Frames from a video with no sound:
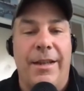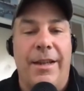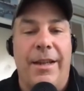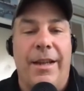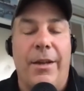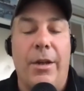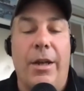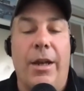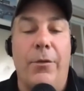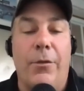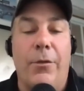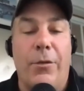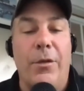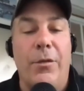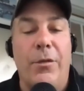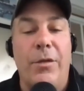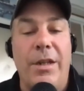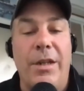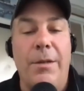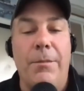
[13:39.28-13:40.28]
And
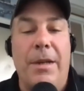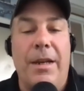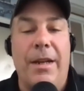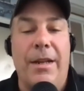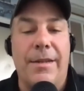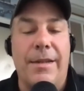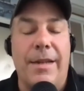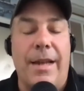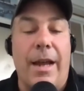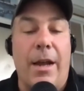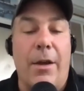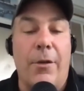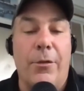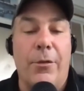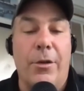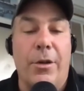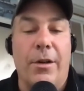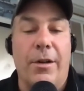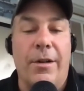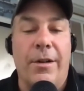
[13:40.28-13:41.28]
15 minutes
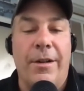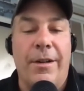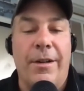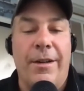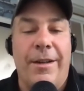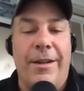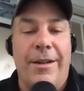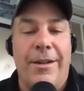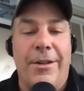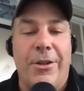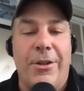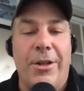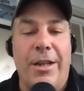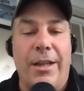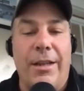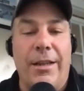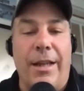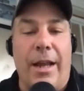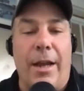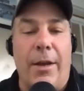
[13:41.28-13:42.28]
after she
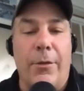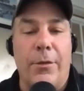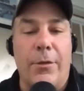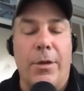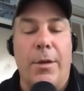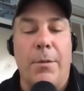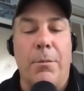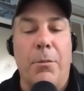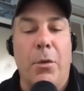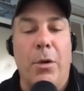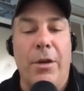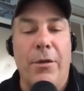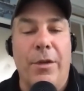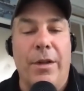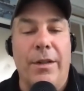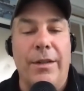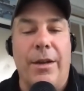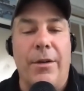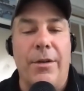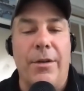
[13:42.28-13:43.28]
had left, the boy
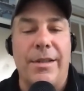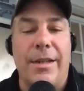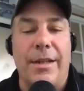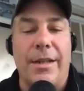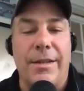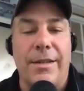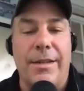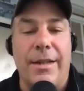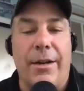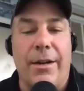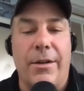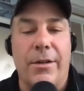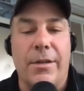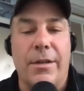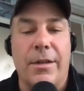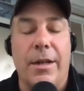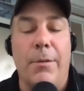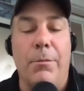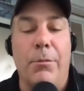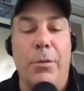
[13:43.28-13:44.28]
fell down a set of stairs
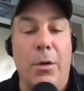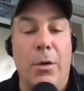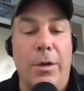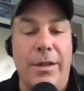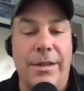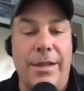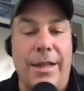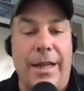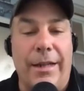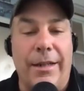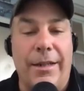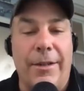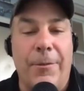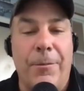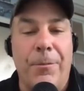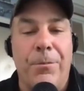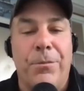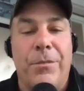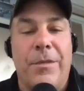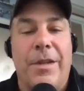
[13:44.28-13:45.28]
and broke his leg.
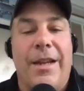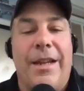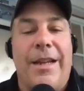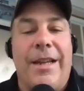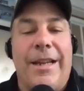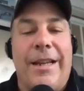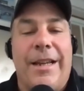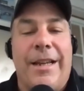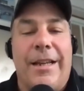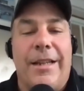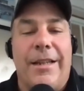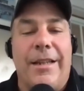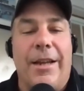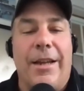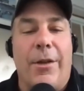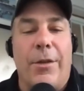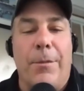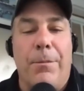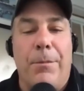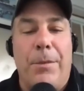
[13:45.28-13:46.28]

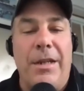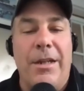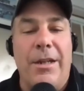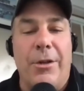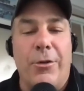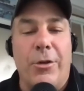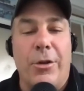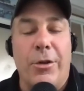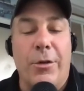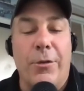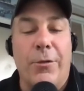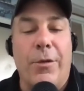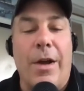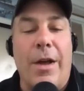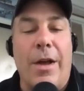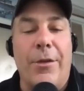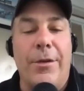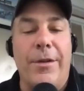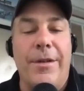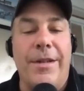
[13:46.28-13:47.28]
Now, the pediatrician
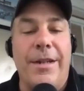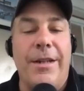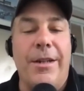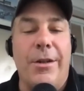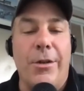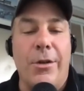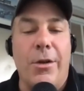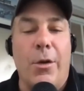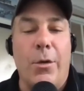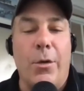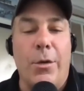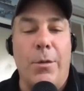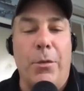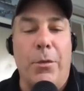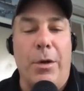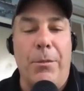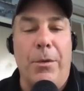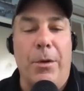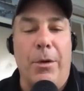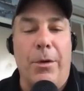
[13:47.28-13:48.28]
father didn't know the
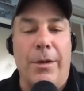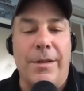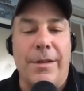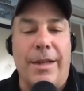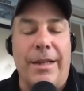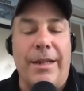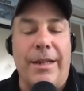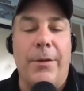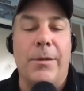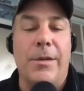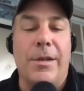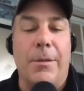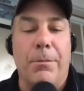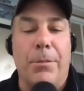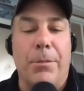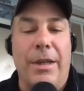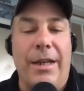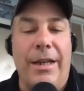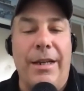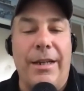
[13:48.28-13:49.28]
boy broke his leg. He was
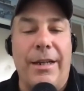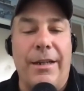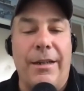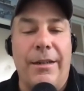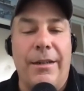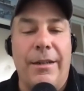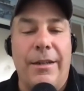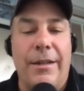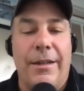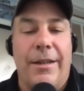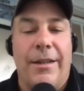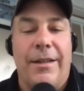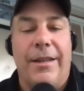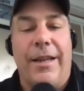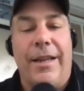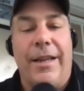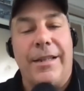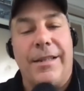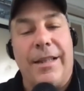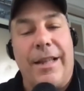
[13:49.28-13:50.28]
complaining
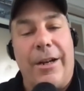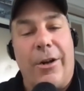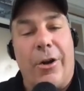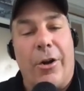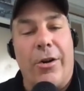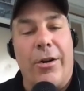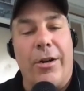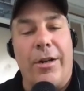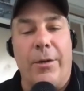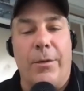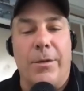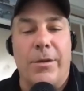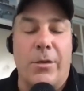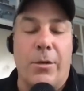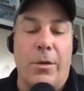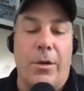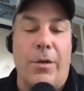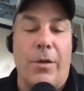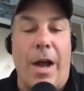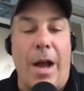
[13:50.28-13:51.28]
that his leg hurt and he was
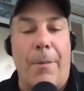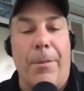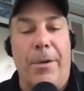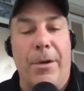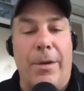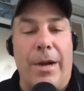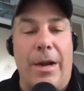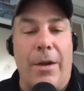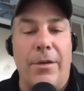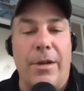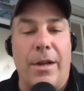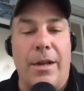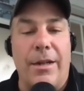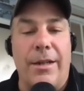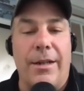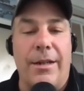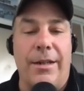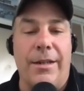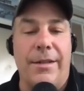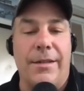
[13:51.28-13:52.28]
sort of hopping around on
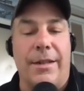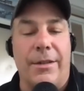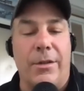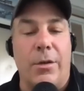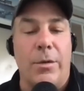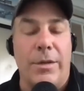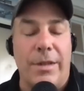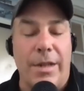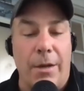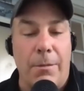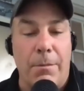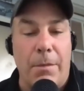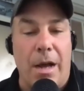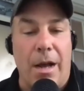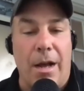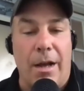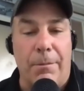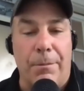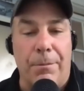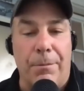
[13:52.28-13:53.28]
it. And he's like, don't tell
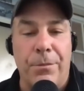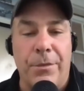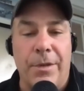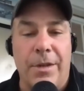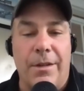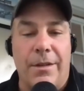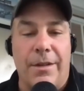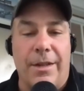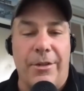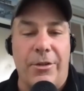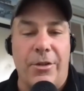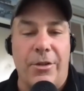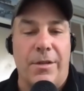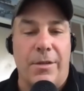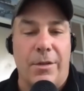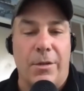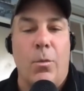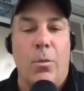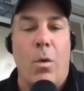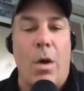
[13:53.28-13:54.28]
mom. Like,
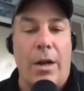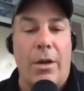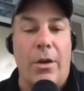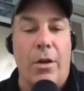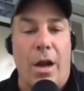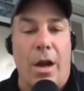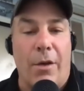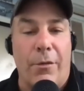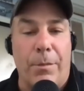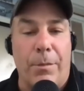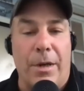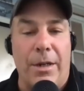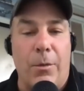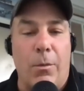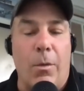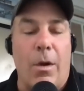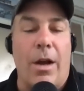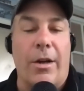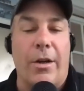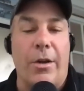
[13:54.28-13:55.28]
just walk it off, buddy,
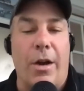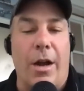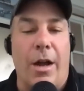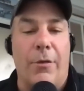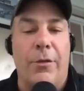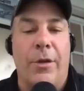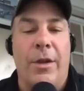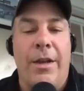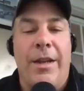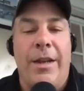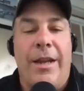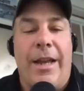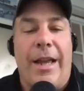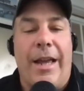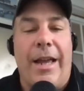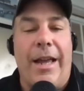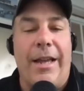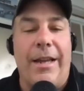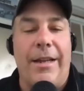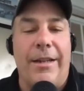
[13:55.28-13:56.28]
walk it off.
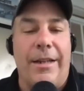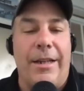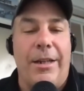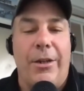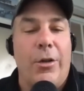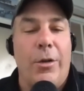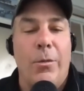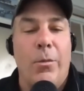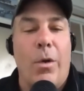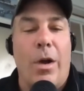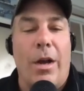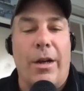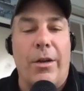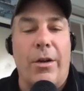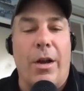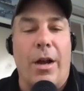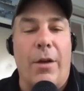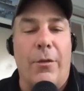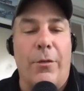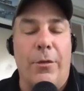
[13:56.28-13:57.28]
And he couldn't walk
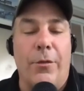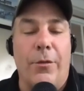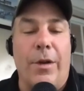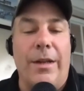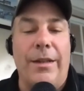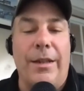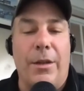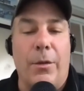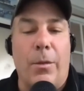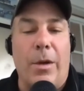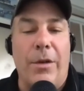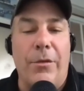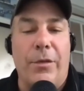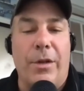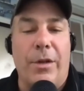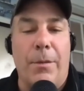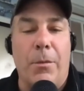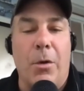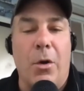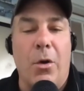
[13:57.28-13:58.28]
it off. And finally, the wife
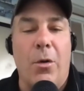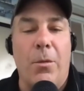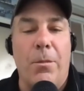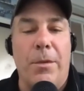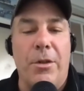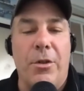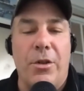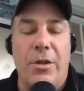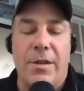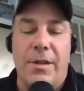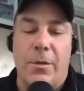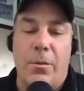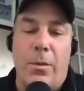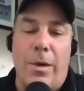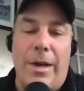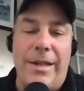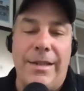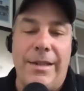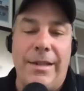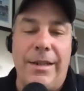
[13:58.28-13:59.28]
came home and she said,
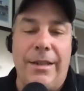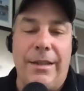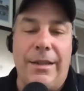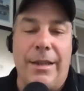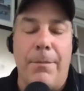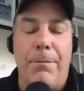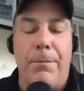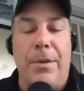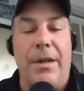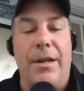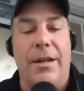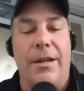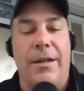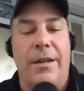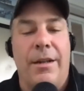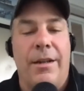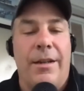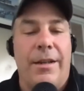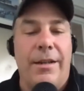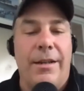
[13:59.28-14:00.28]
why is he limping? And
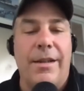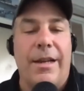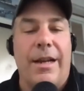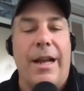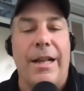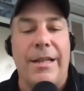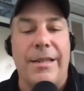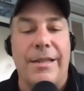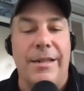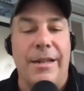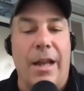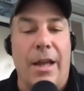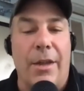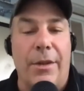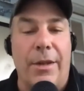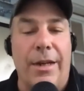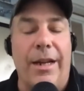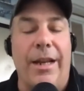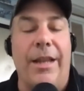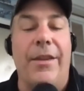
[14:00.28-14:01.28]
he's like, that's
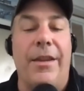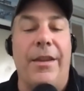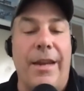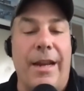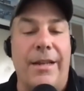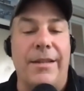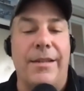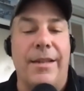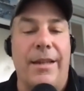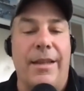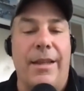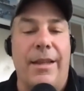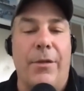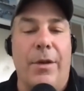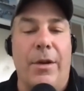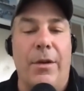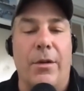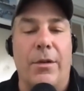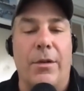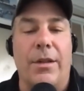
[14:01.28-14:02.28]
nothing. And the next day, they
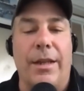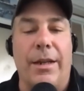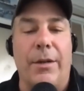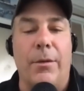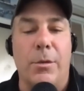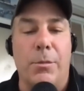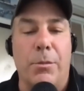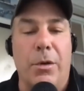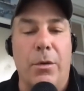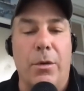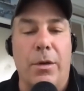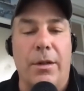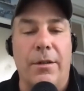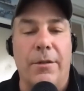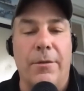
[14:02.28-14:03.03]
found out the leg was broken.